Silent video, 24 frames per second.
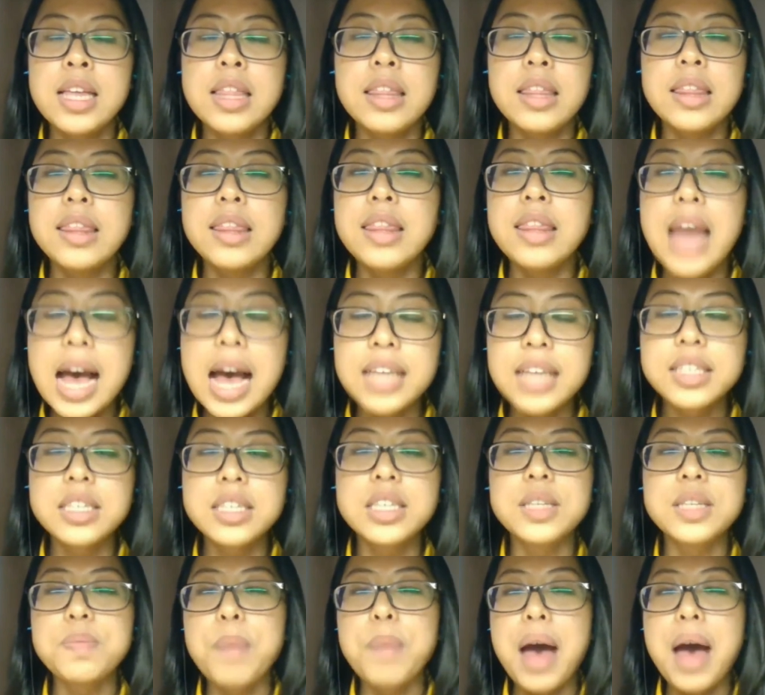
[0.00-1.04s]
That
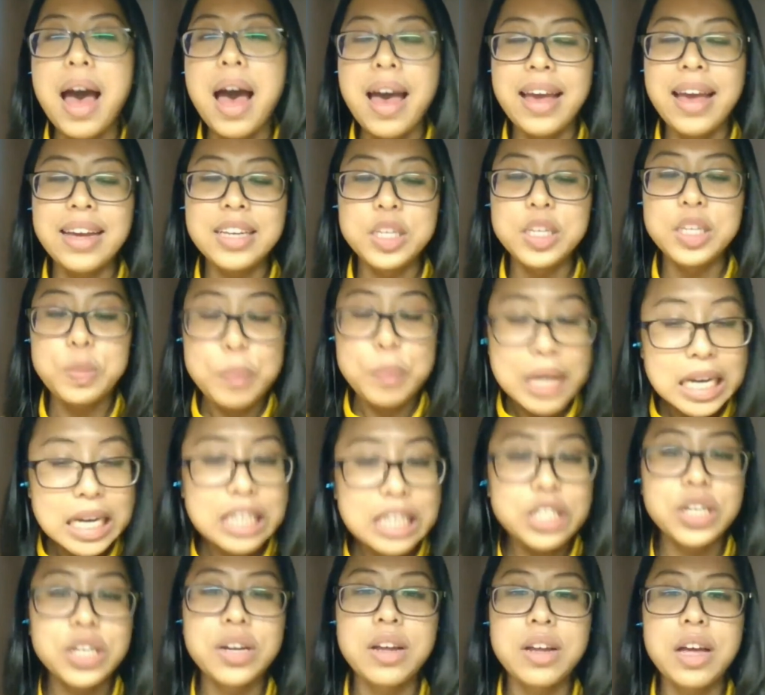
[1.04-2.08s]
is my
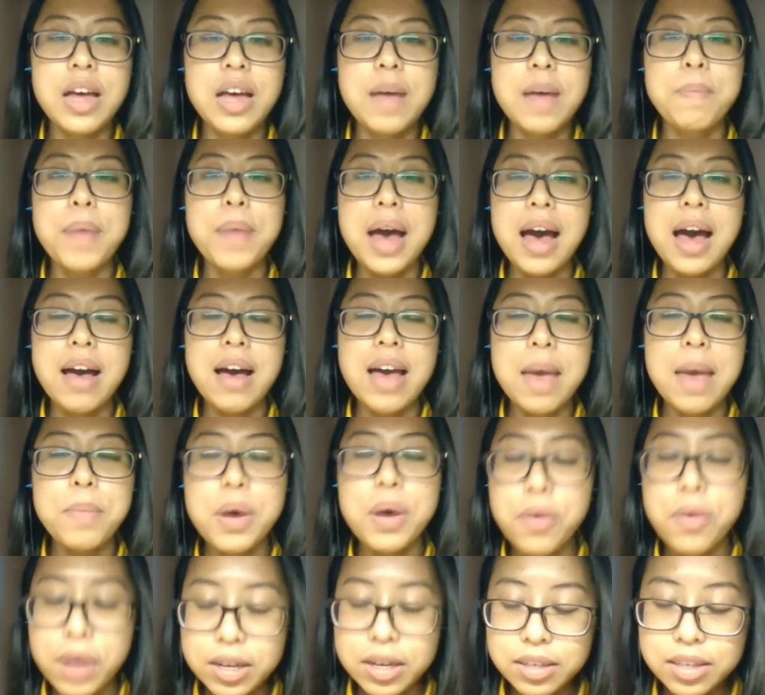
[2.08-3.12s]
speech about
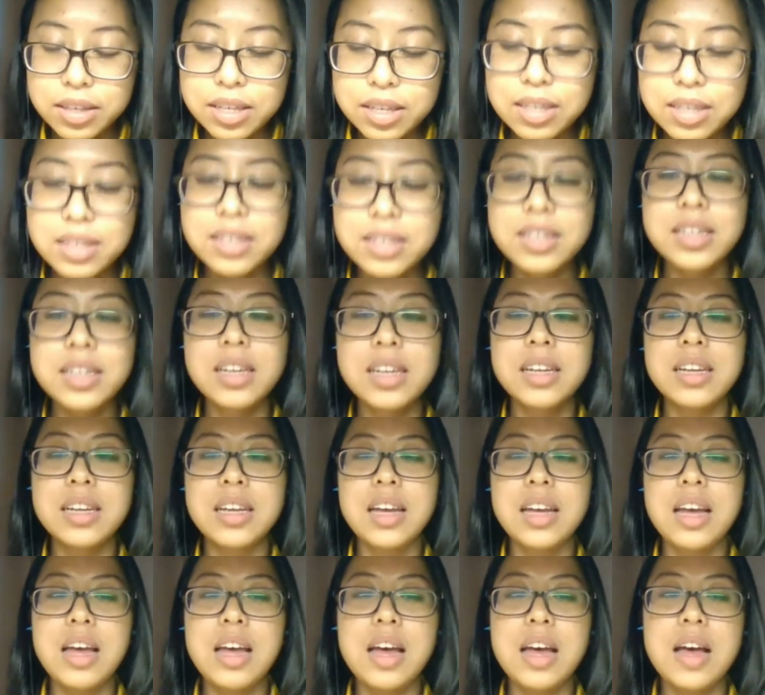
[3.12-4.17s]
Emma Watson's
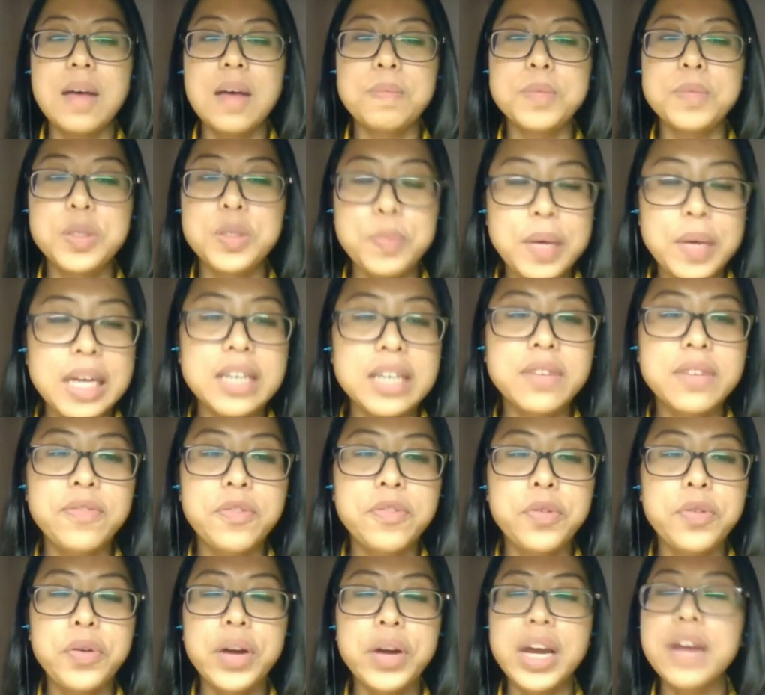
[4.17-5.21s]
speech
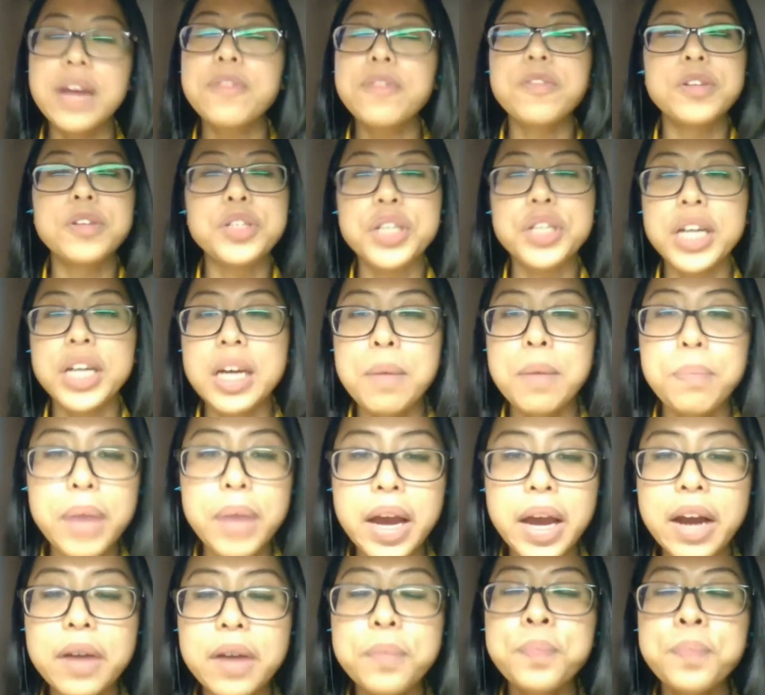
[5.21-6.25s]
for he for she
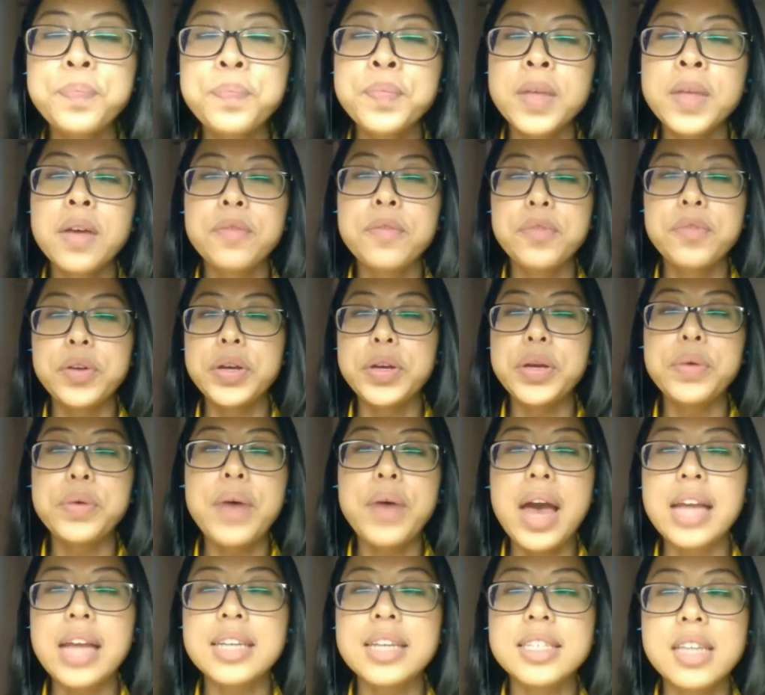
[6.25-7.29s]
compare for
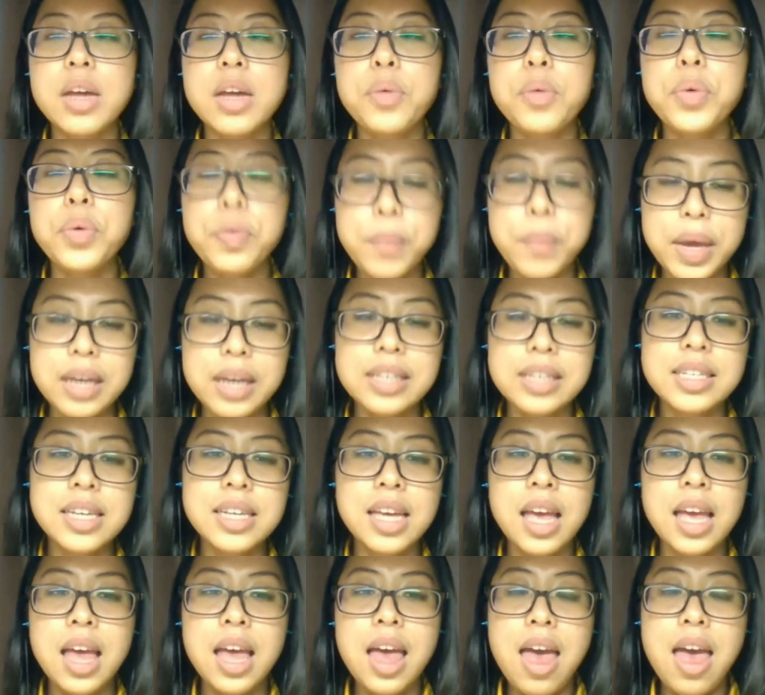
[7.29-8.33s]
UN women.
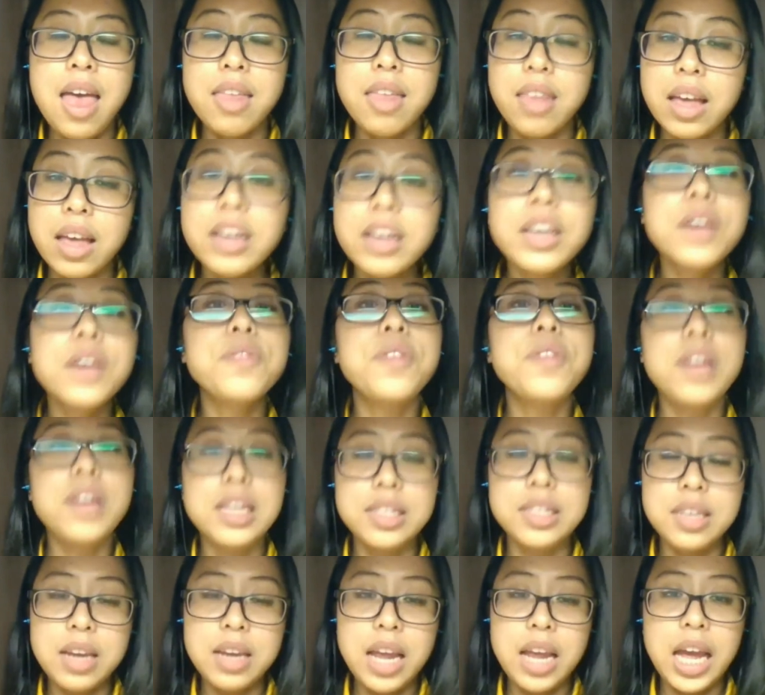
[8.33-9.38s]
Thank you for
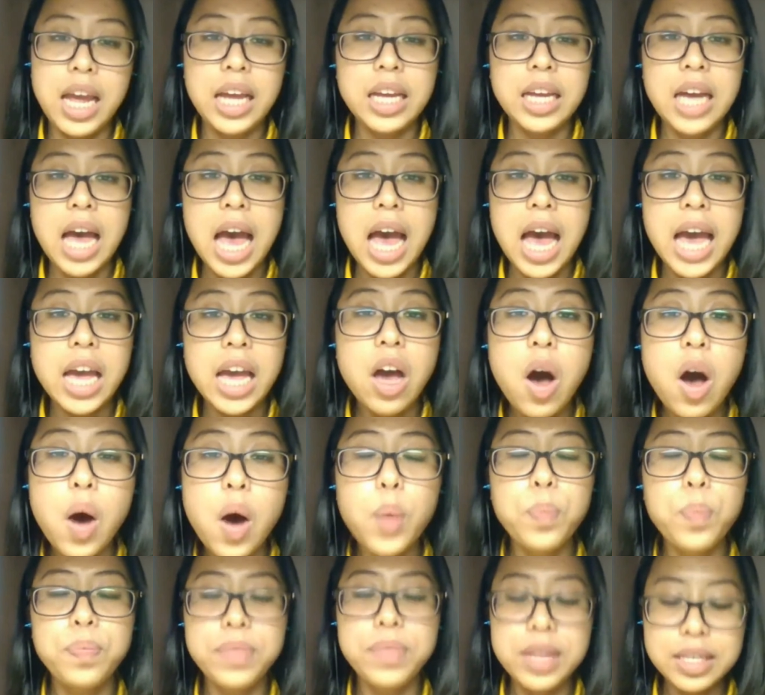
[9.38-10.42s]
listening. I
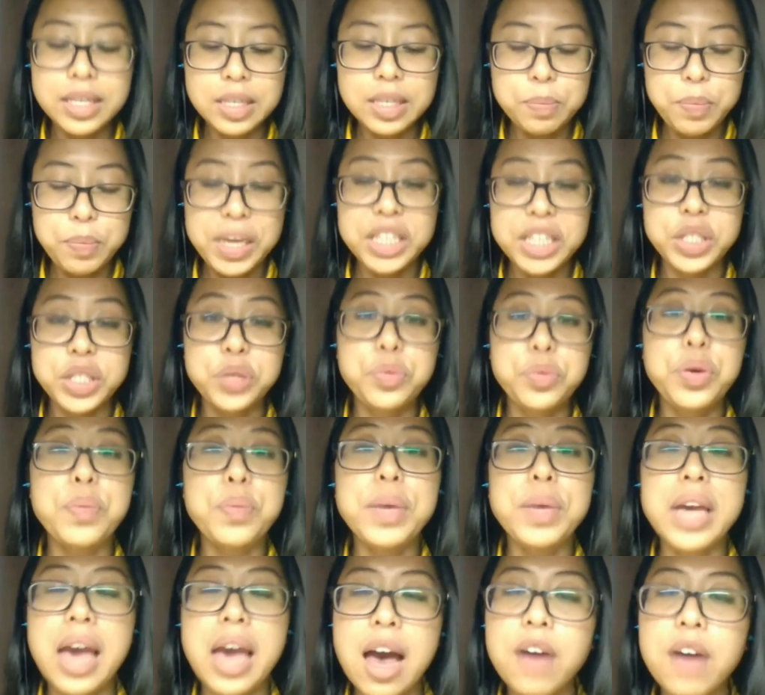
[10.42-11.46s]
hope this speech will
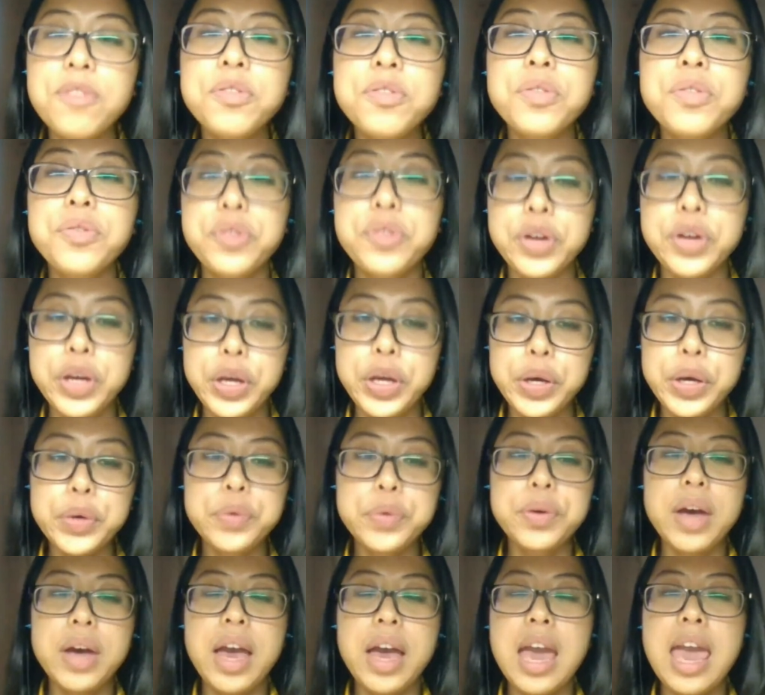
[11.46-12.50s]
be helpful for you
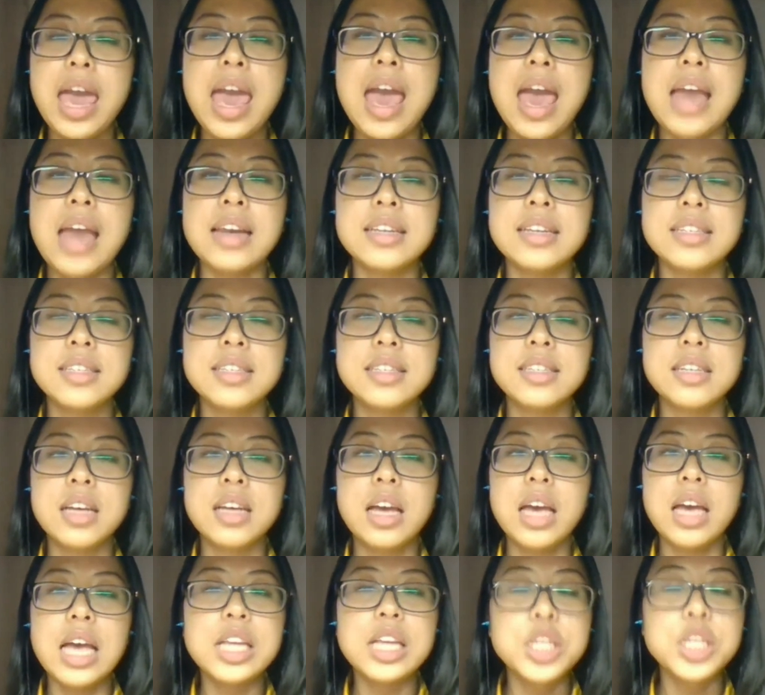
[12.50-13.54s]
and
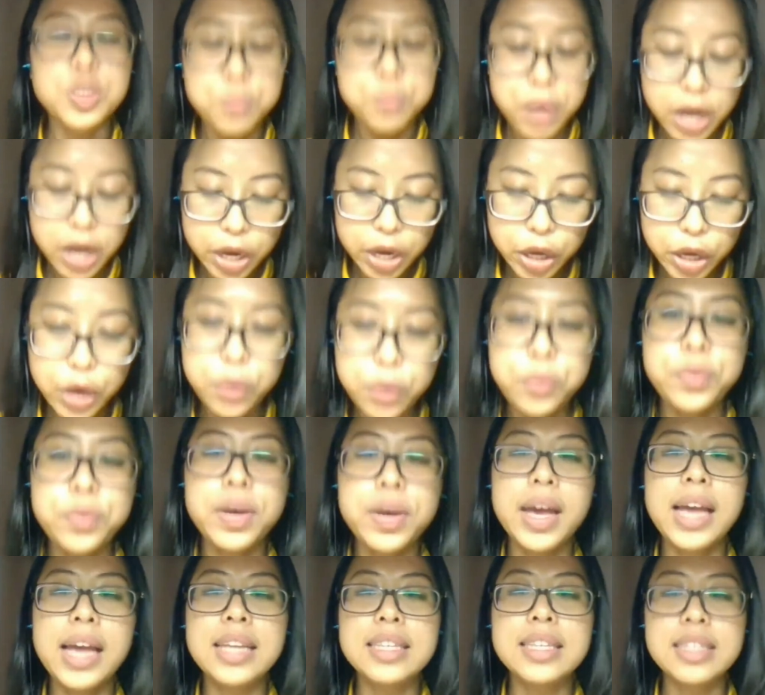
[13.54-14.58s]
inspire you
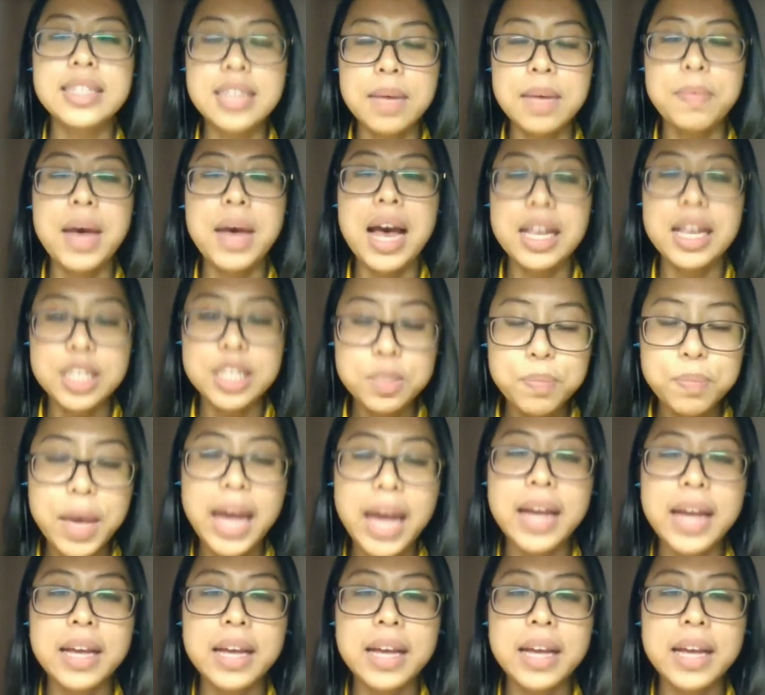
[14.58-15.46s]
in some aspect.